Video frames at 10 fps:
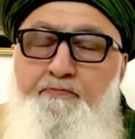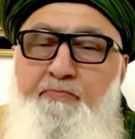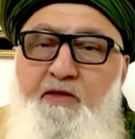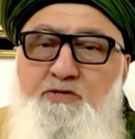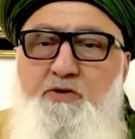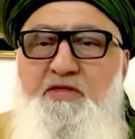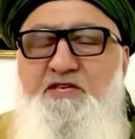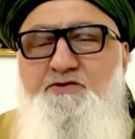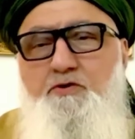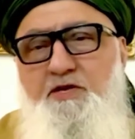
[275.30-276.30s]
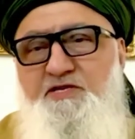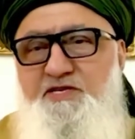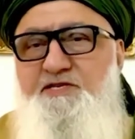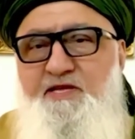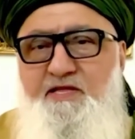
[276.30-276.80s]
So in this
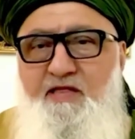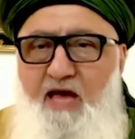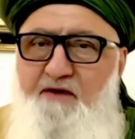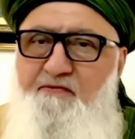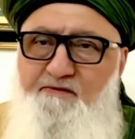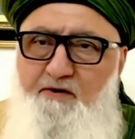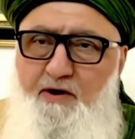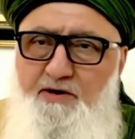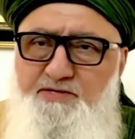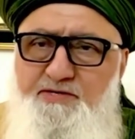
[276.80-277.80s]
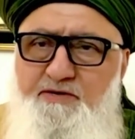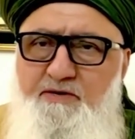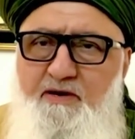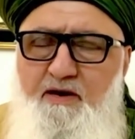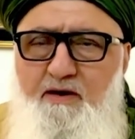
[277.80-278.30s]
non-existent life of ours,
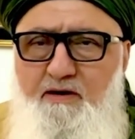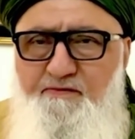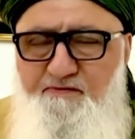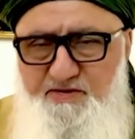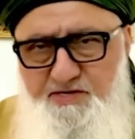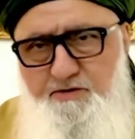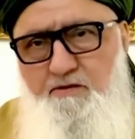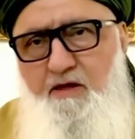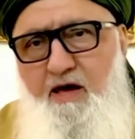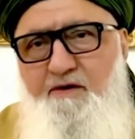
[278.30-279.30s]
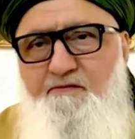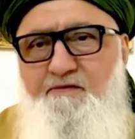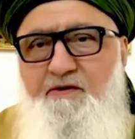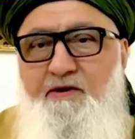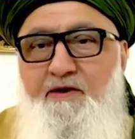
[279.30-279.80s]
physical life,
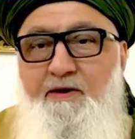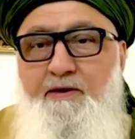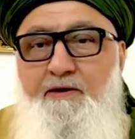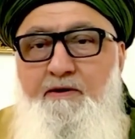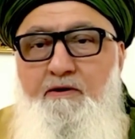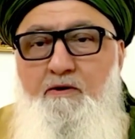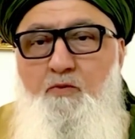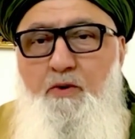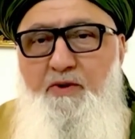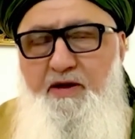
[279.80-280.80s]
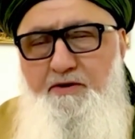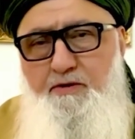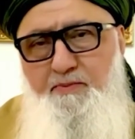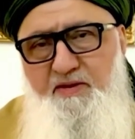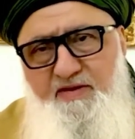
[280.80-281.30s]
we were here
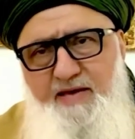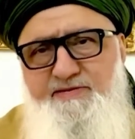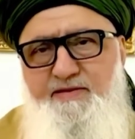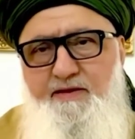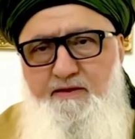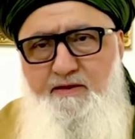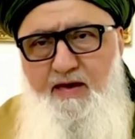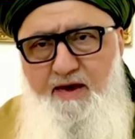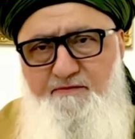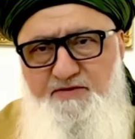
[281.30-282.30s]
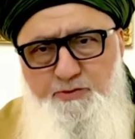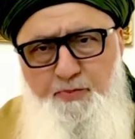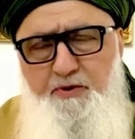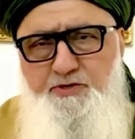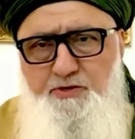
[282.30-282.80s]
to be tested, to have a
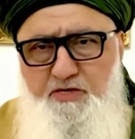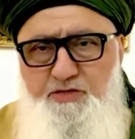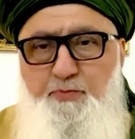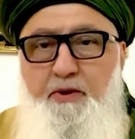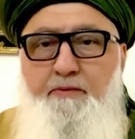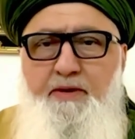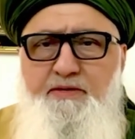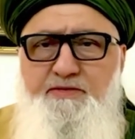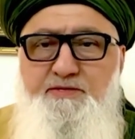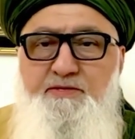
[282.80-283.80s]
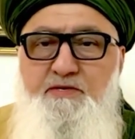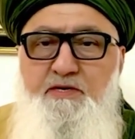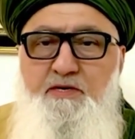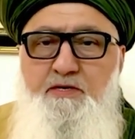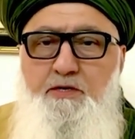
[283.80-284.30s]
spiritual experience,
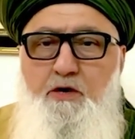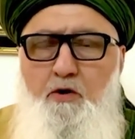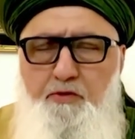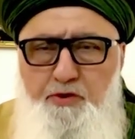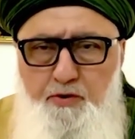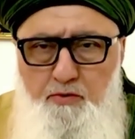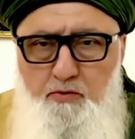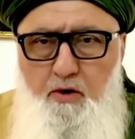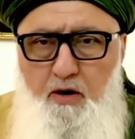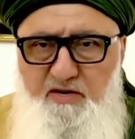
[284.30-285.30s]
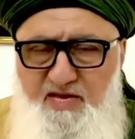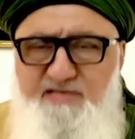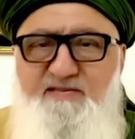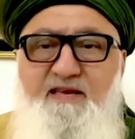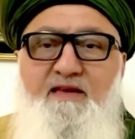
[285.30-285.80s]
to go through our
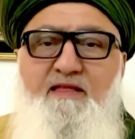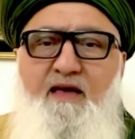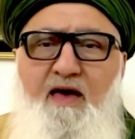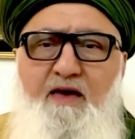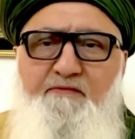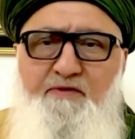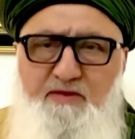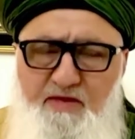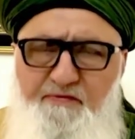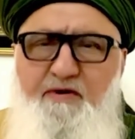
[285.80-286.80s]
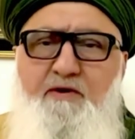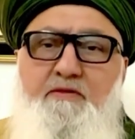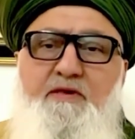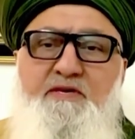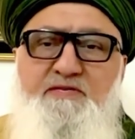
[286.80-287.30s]
testing in life and
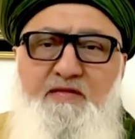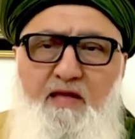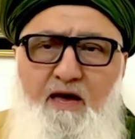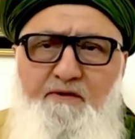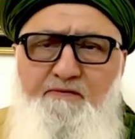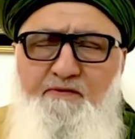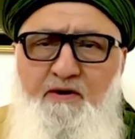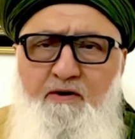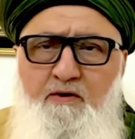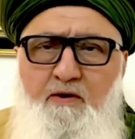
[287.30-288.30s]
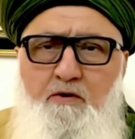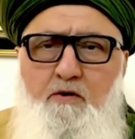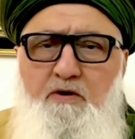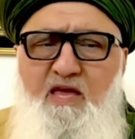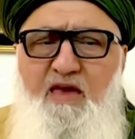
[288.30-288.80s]
difficulties in life.
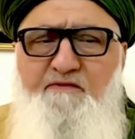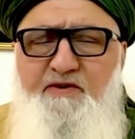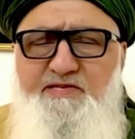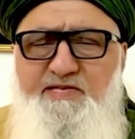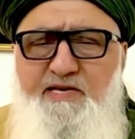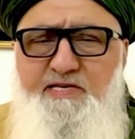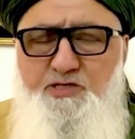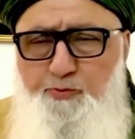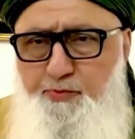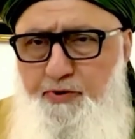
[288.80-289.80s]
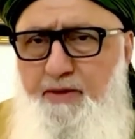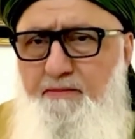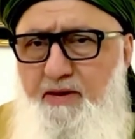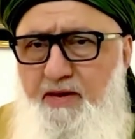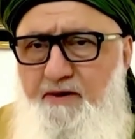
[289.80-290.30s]
God gave us a
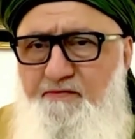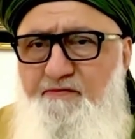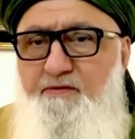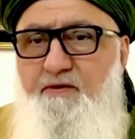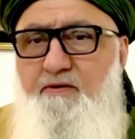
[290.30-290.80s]
supreme gift